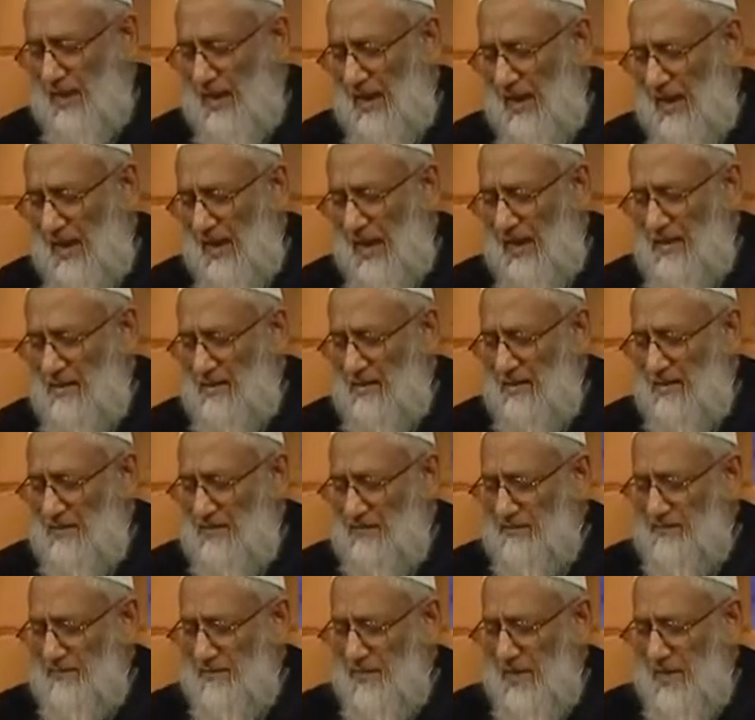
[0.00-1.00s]
And
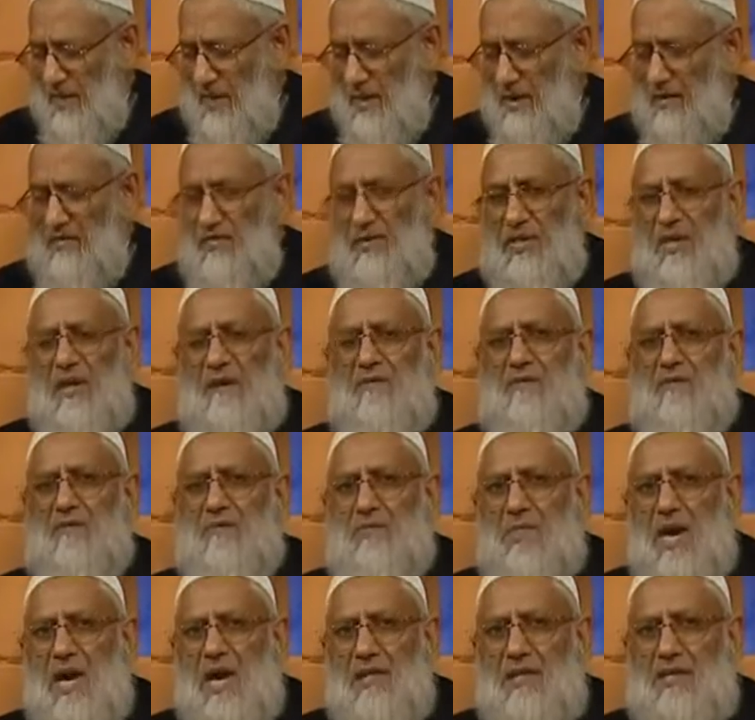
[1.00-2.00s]
we have
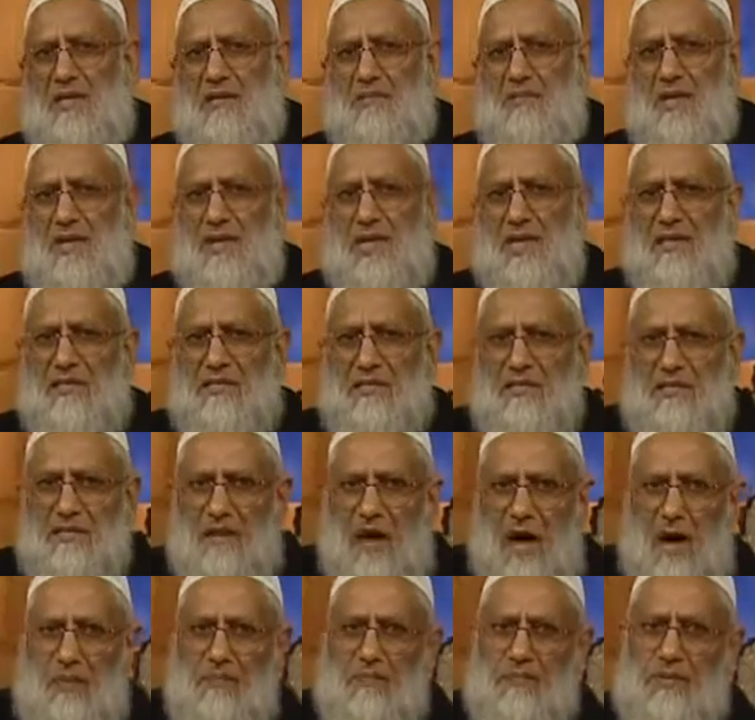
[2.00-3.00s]
made him an
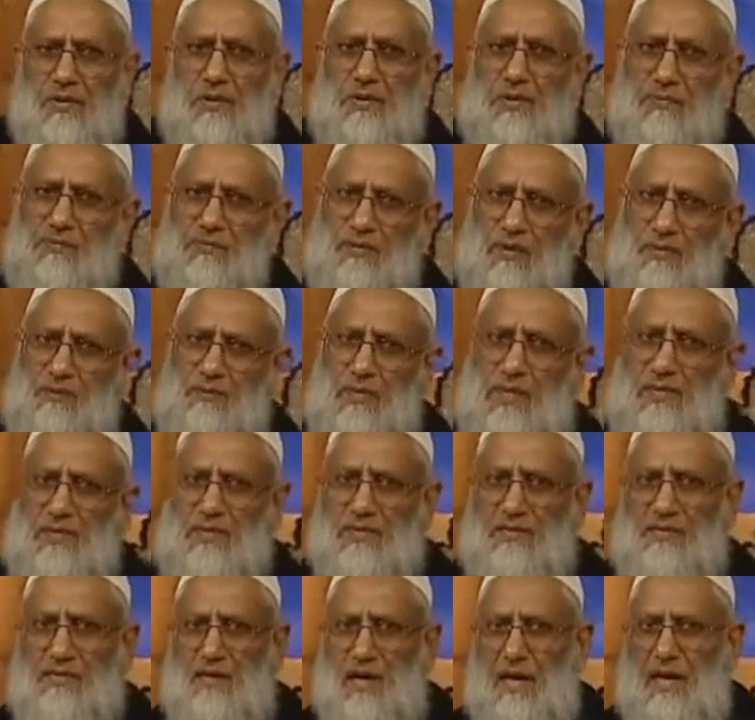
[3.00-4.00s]
example for Bani
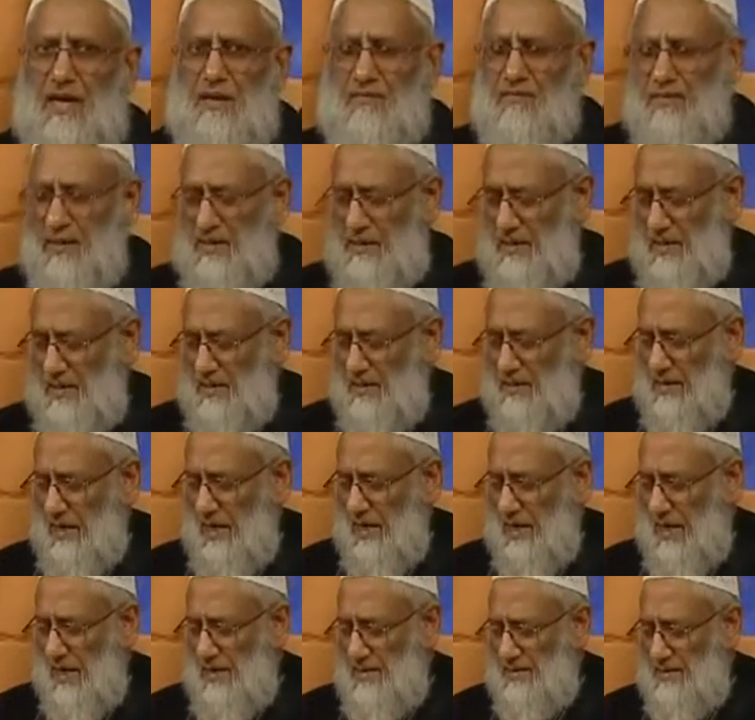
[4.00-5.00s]
Israel, for the
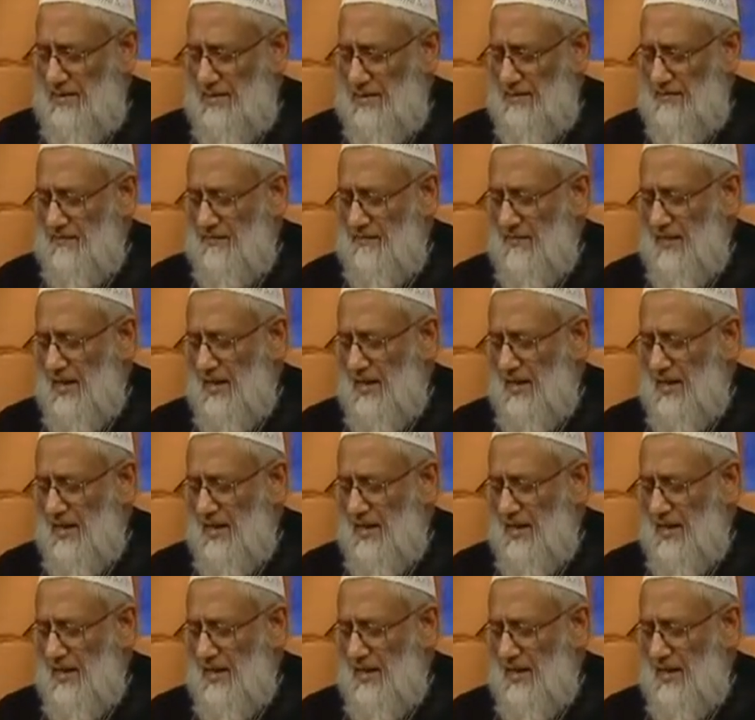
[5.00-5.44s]
Israelites.